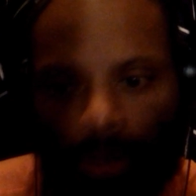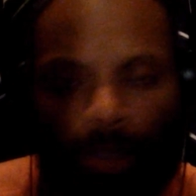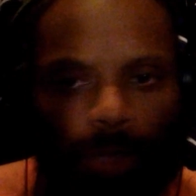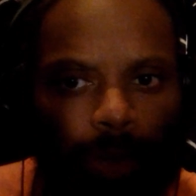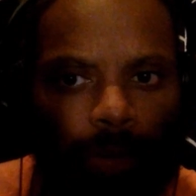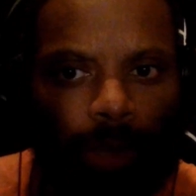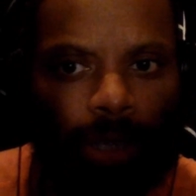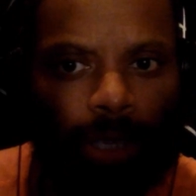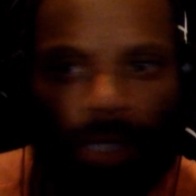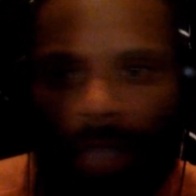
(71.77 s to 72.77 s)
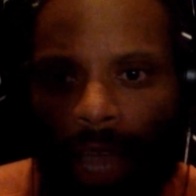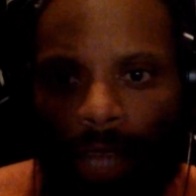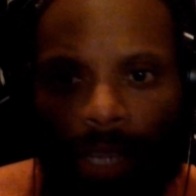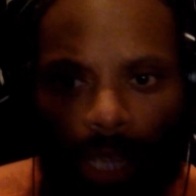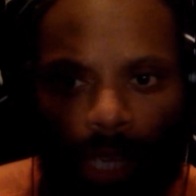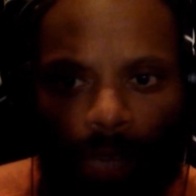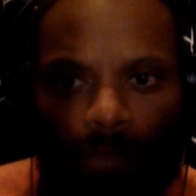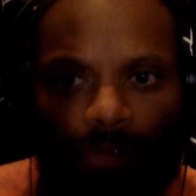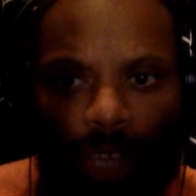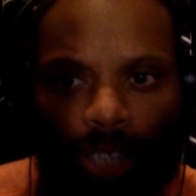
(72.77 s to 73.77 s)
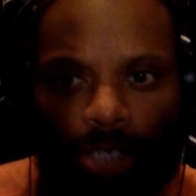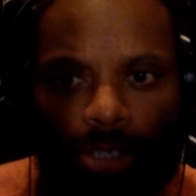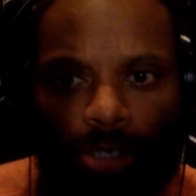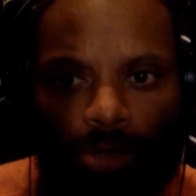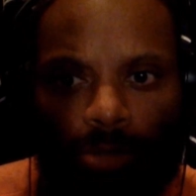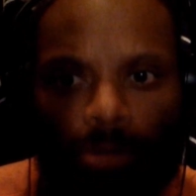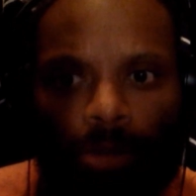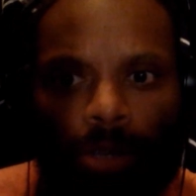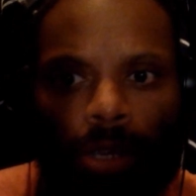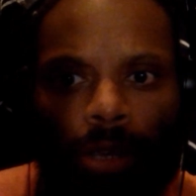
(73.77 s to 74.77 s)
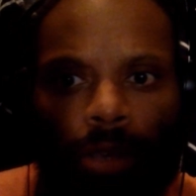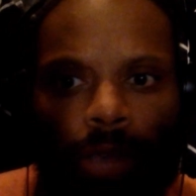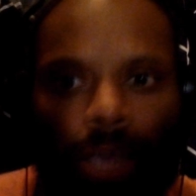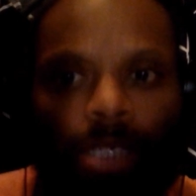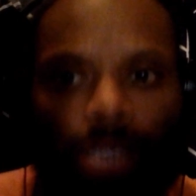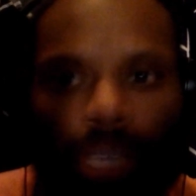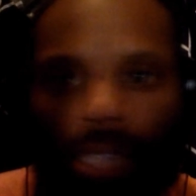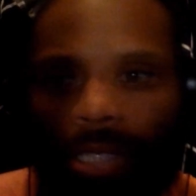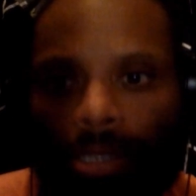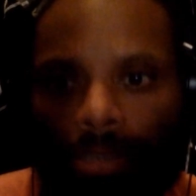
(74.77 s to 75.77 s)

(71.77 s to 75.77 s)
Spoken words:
Your spirit does not need flesh to exist.